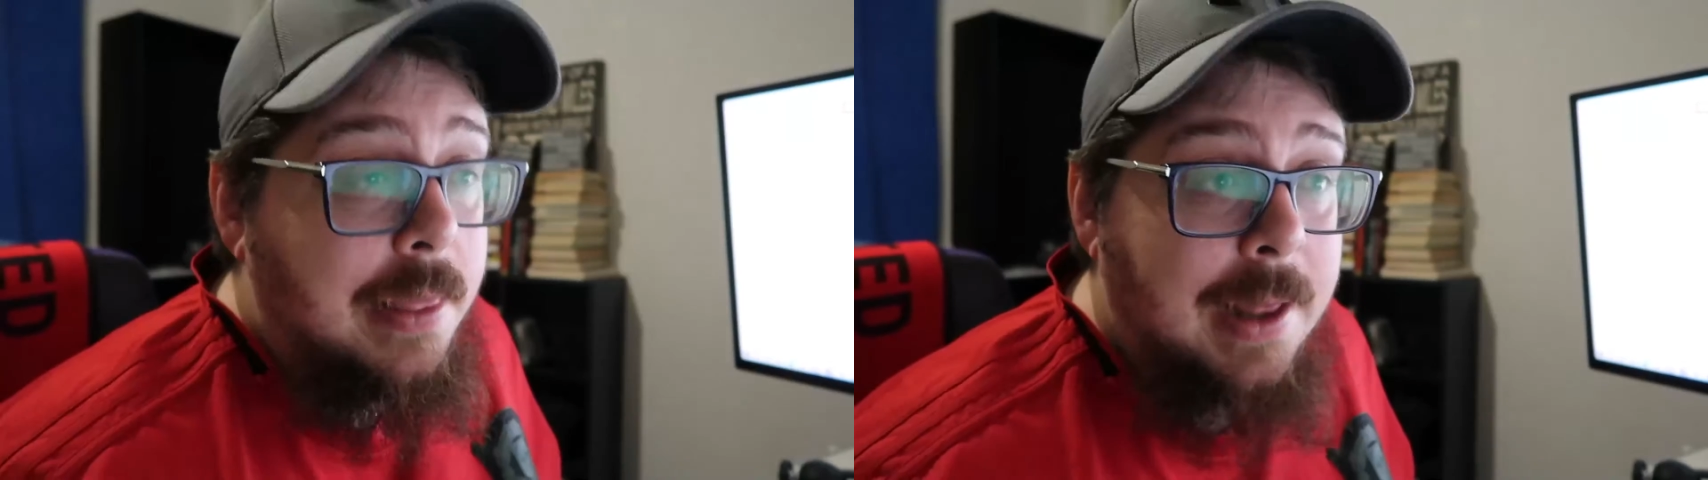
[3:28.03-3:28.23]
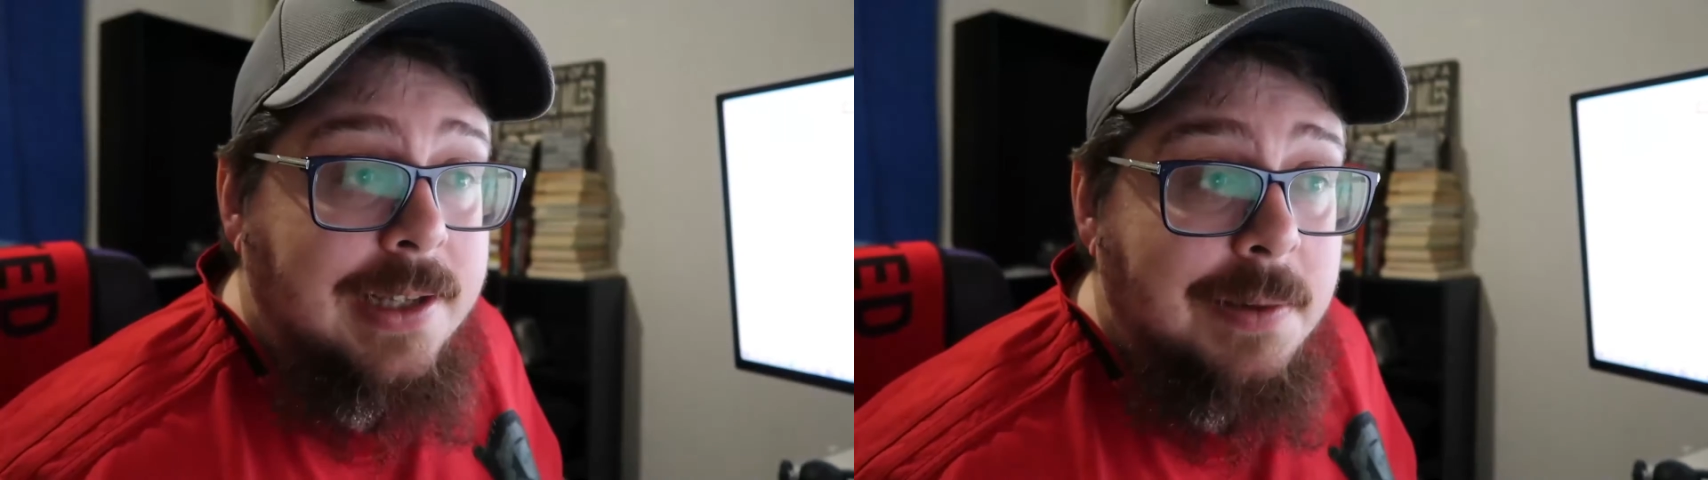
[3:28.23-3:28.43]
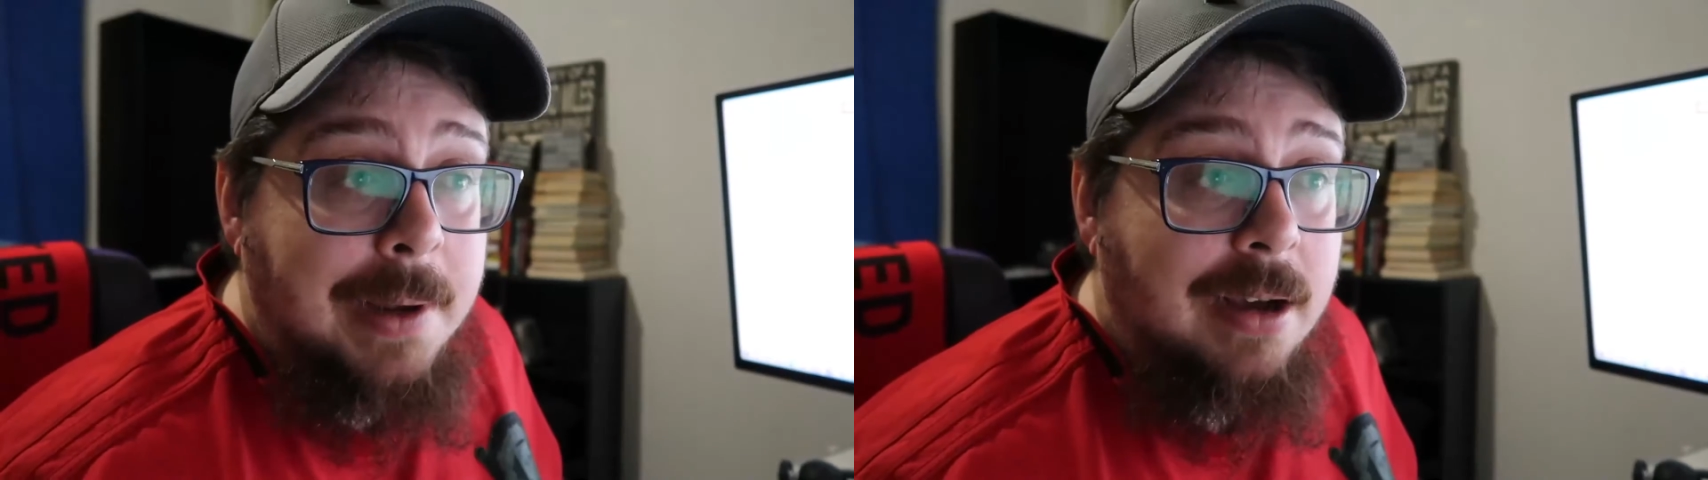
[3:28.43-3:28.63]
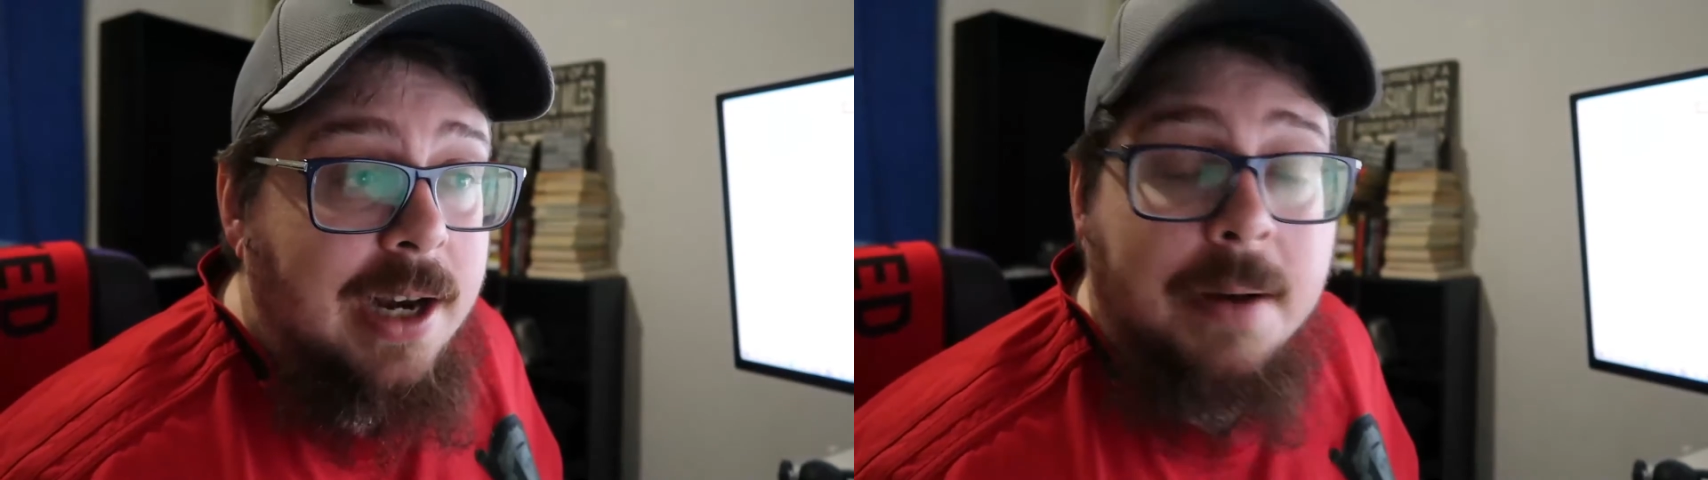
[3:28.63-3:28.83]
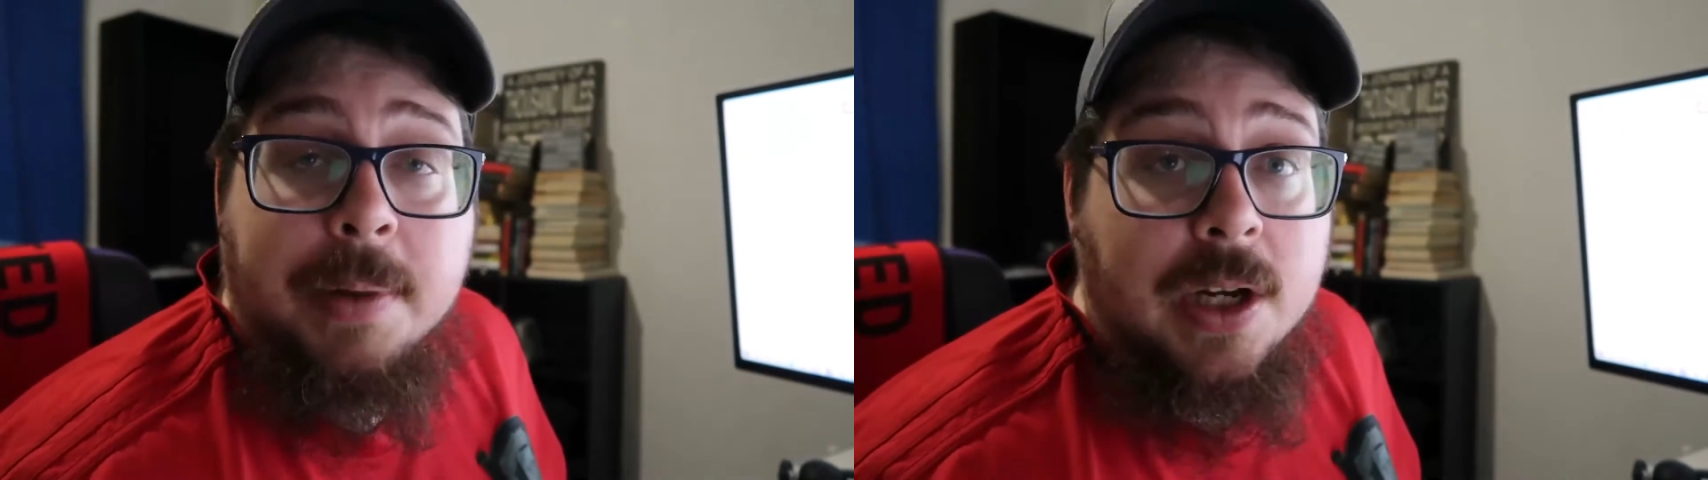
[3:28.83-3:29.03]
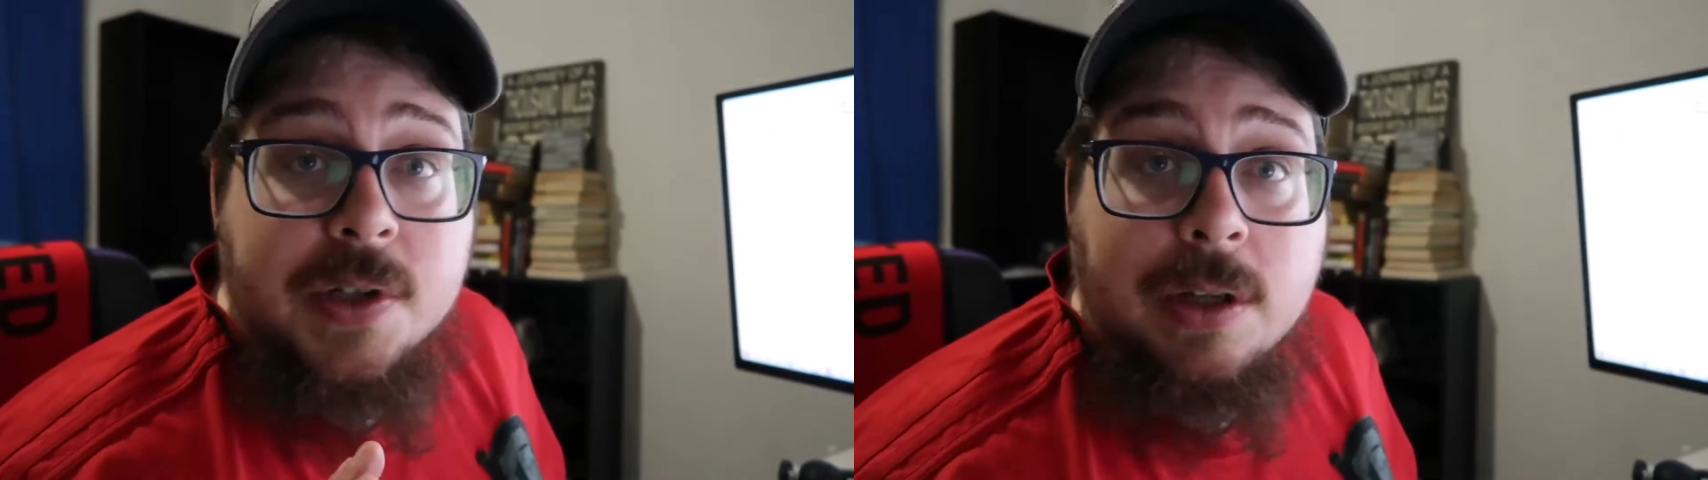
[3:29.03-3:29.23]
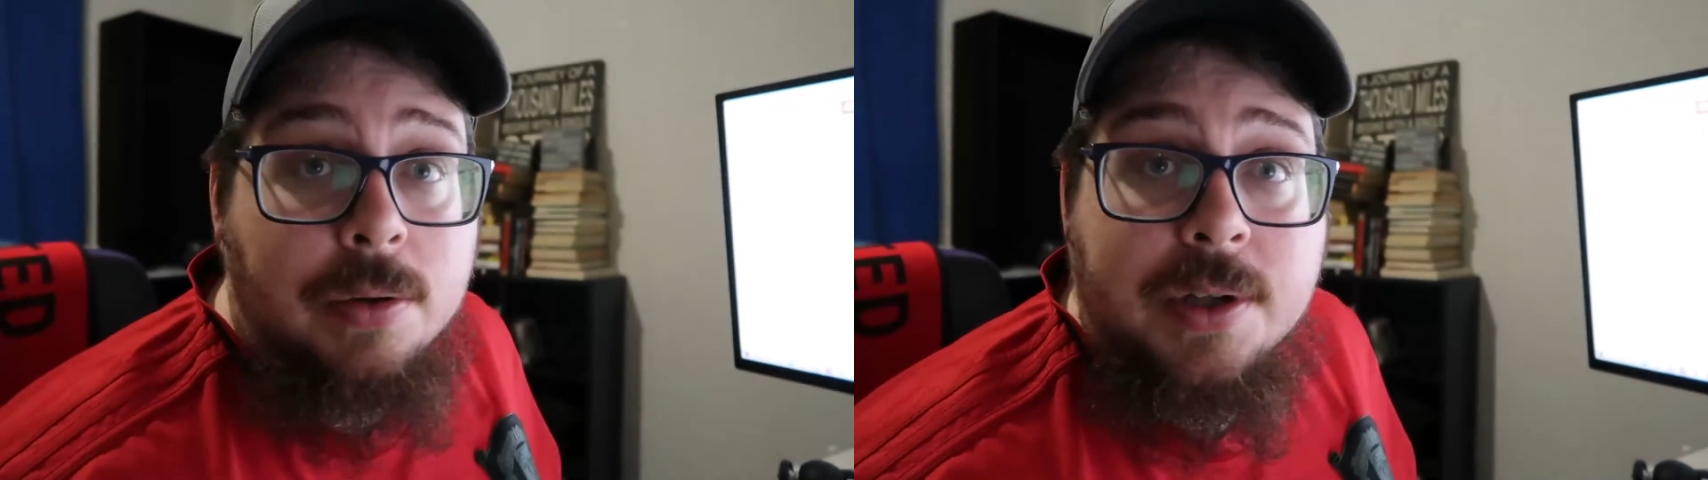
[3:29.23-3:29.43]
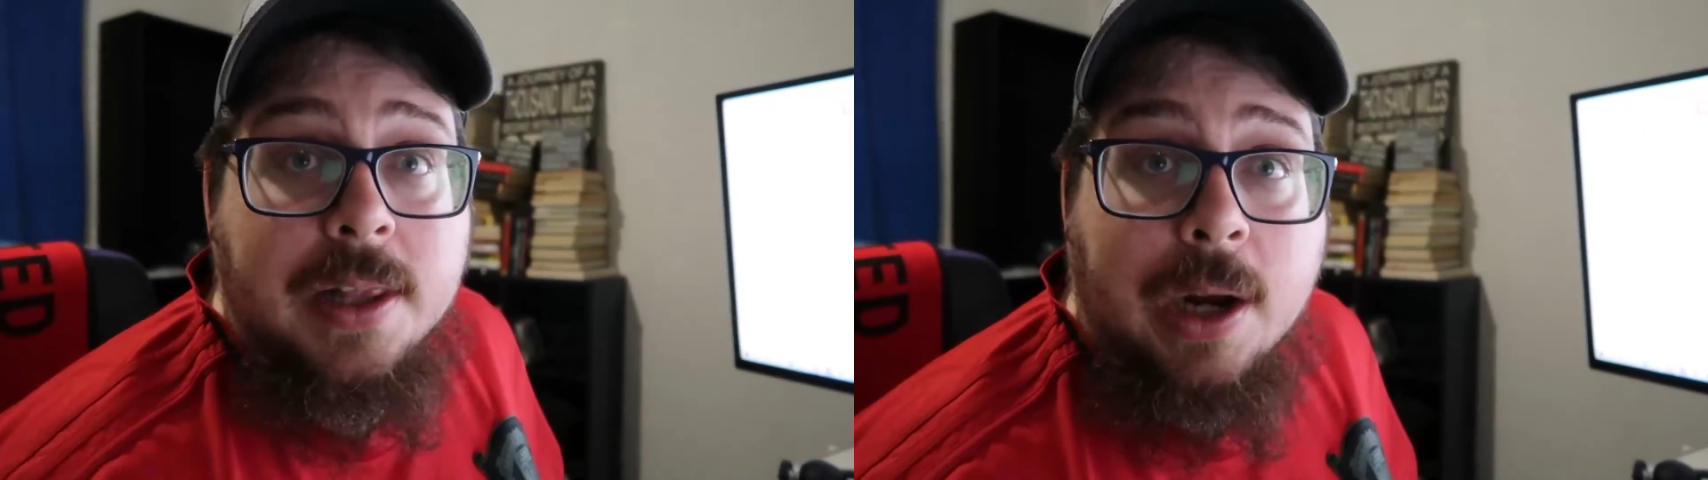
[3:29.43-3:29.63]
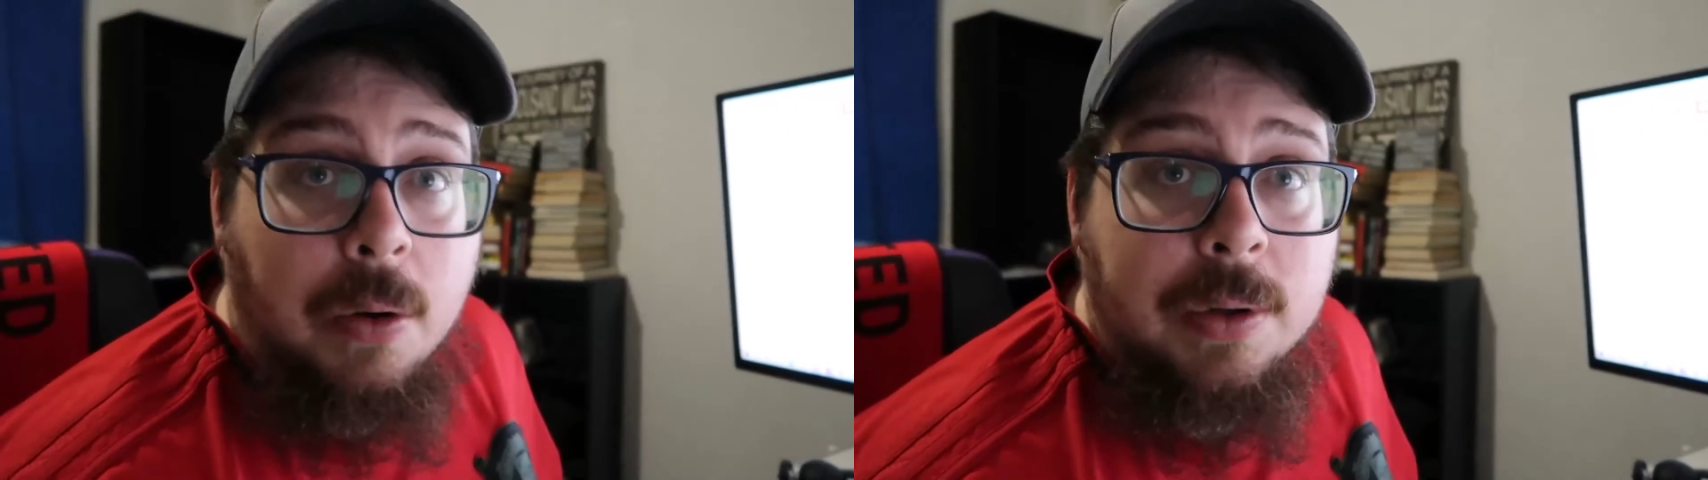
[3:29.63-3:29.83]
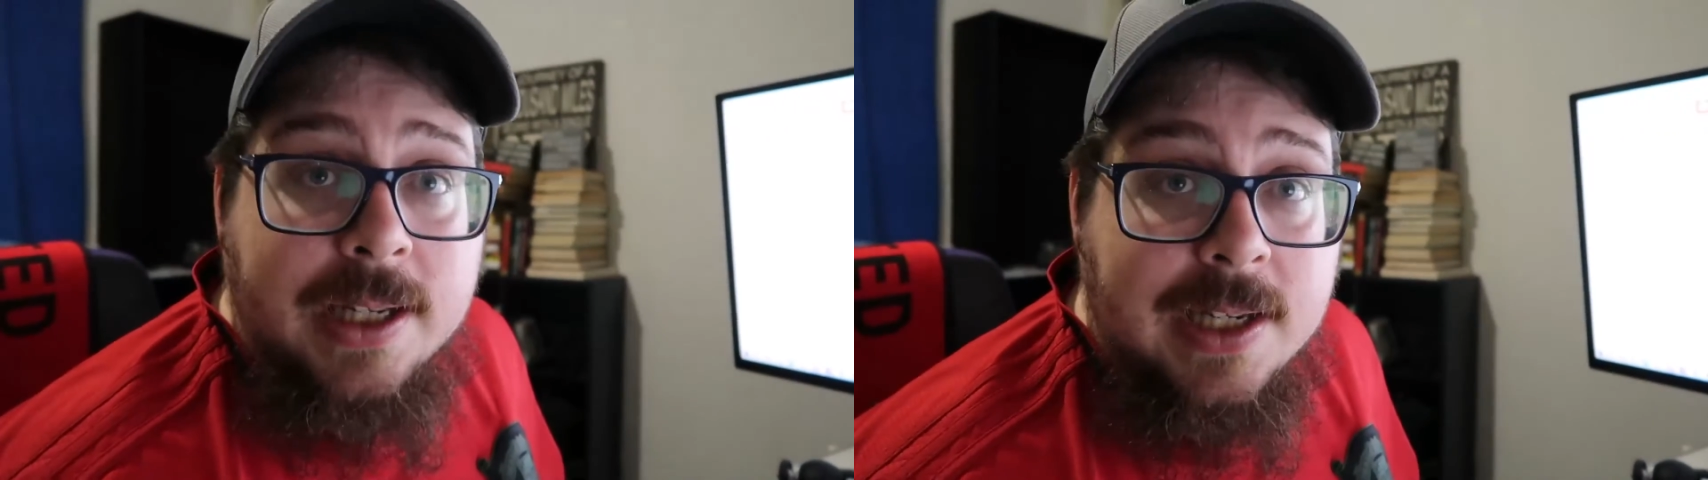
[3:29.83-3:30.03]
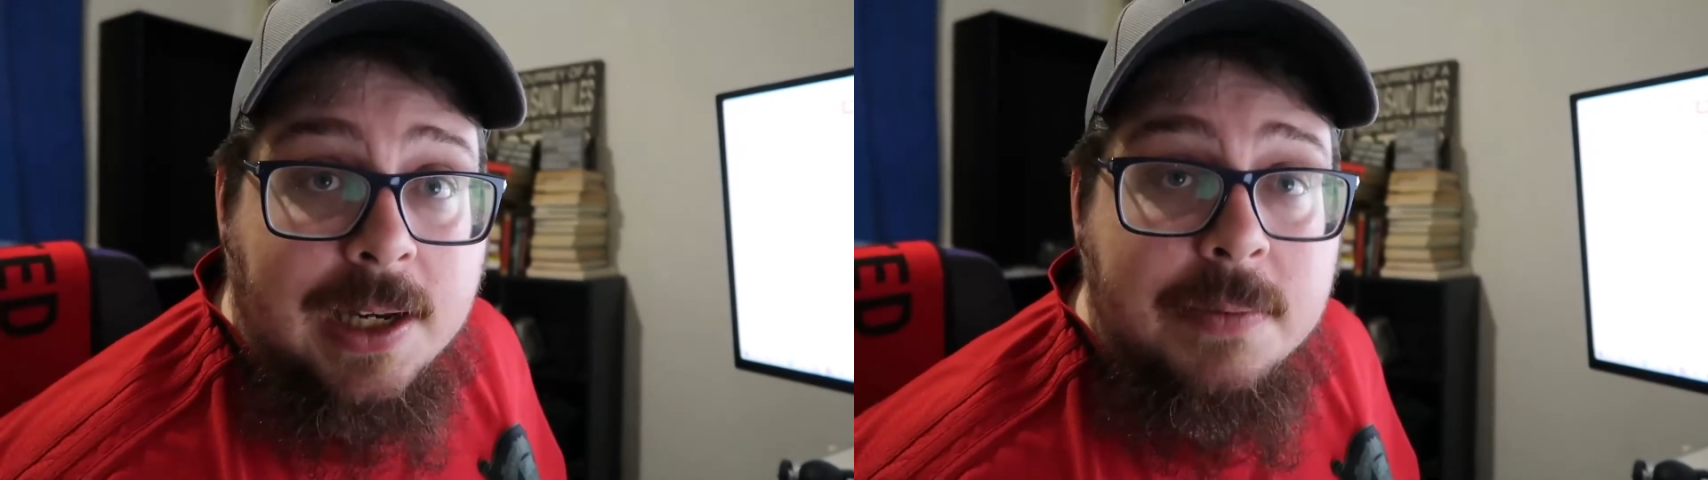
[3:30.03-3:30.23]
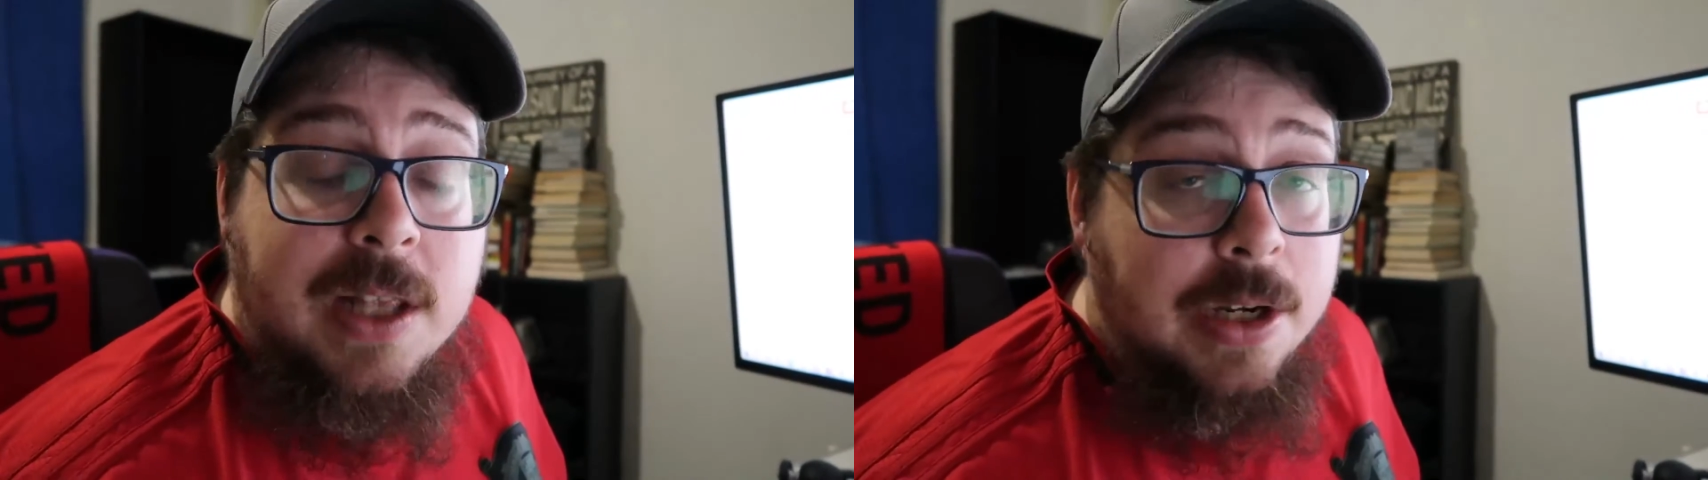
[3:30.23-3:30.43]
That's about it, because those are the only teams